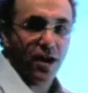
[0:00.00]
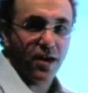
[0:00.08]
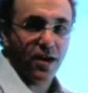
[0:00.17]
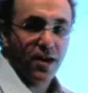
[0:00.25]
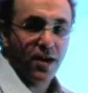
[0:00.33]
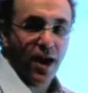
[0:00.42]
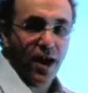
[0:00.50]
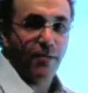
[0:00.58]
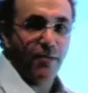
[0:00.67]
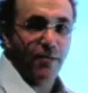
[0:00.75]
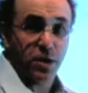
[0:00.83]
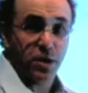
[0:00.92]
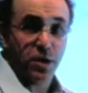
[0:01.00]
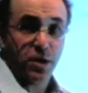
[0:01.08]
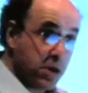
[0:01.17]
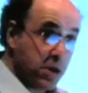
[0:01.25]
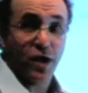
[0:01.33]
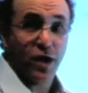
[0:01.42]
able to receive
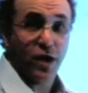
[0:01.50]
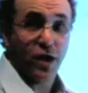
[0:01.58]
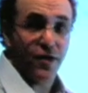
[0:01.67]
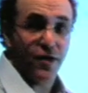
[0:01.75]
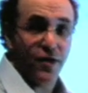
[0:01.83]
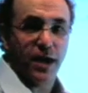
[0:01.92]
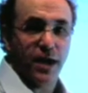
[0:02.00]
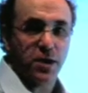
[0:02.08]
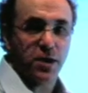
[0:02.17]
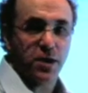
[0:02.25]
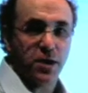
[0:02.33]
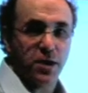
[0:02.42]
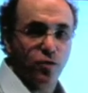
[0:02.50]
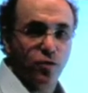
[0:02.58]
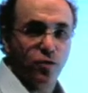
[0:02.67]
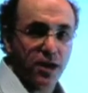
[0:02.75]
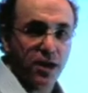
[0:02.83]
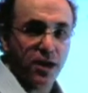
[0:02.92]
traffic from the outside world and
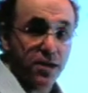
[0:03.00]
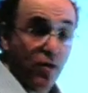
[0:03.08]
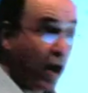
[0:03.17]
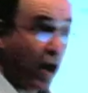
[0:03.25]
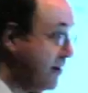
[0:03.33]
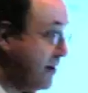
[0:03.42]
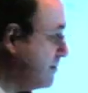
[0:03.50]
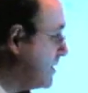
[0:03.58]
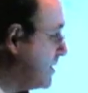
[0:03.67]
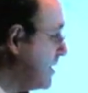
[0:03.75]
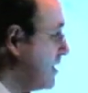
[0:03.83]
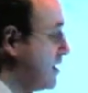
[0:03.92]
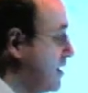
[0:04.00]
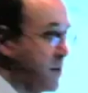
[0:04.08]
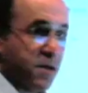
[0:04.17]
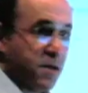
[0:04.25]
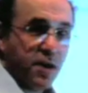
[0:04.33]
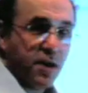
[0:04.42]
to go live.
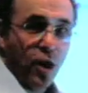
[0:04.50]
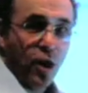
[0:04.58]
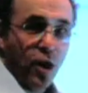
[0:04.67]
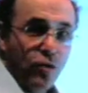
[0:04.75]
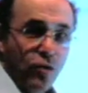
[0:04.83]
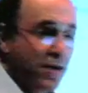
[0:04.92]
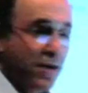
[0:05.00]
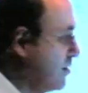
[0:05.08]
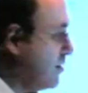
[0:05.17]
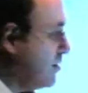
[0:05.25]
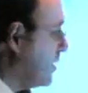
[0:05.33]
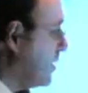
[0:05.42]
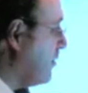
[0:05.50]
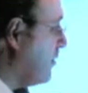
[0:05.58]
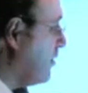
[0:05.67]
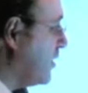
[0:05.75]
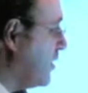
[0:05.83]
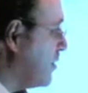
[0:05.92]
So, without further
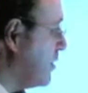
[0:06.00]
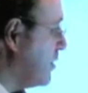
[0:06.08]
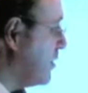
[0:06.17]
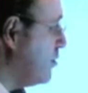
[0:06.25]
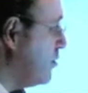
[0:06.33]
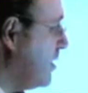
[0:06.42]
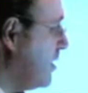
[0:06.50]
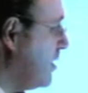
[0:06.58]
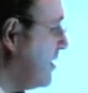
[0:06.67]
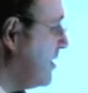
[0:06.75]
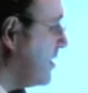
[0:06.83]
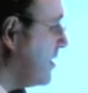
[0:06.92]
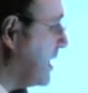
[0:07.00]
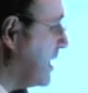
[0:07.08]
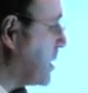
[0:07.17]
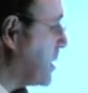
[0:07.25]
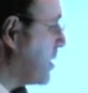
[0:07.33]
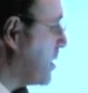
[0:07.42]
ado, let's
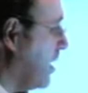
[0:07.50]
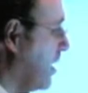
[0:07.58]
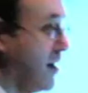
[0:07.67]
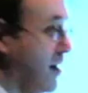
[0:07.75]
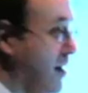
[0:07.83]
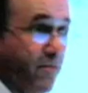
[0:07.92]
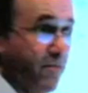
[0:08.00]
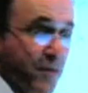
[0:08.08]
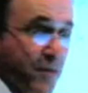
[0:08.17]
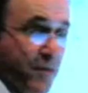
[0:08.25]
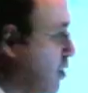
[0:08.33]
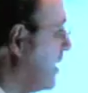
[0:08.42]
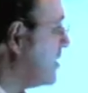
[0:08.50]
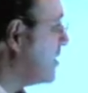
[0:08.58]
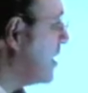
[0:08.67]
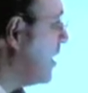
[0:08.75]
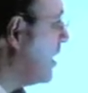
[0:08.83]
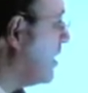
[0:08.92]
uh, try and,
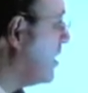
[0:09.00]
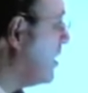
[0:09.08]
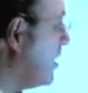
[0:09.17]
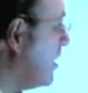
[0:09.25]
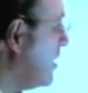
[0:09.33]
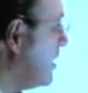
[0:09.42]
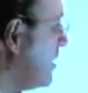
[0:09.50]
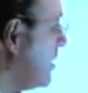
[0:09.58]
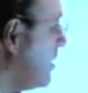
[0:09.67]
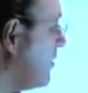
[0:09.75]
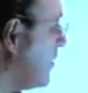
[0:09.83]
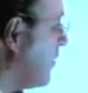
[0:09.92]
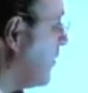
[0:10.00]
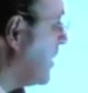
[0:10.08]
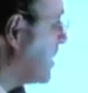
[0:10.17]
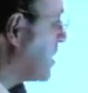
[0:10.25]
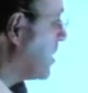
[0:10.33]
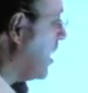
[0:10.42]
uh, for the first
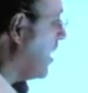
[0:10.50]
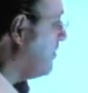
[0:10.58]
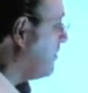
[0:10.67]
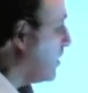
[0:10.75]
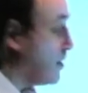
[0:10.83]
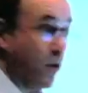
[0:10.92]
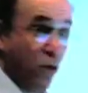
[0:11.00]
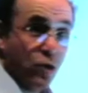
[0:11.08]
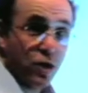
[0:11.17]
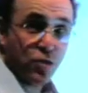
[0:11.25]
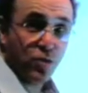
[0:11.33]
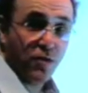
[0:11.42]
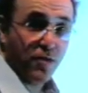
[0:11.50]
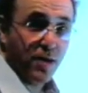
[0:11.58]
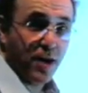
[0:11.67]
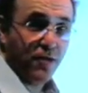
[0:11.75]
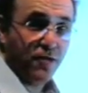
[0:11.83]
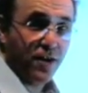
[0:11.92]
time, launch Wolfram
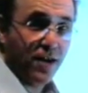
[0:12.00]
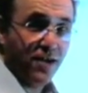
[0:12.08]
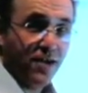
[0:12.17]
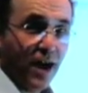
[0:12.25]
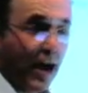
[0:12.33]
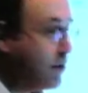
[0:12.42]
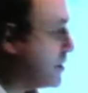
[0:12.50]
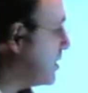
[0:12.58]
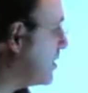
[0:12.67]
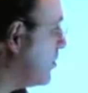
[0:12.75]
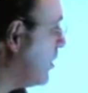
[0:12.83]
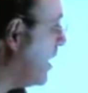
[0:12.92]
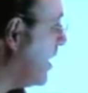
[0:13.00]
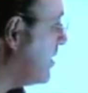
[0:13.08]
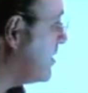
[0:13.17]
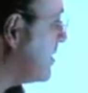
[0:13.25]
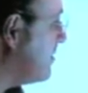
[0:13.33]
Alpha out into the wild.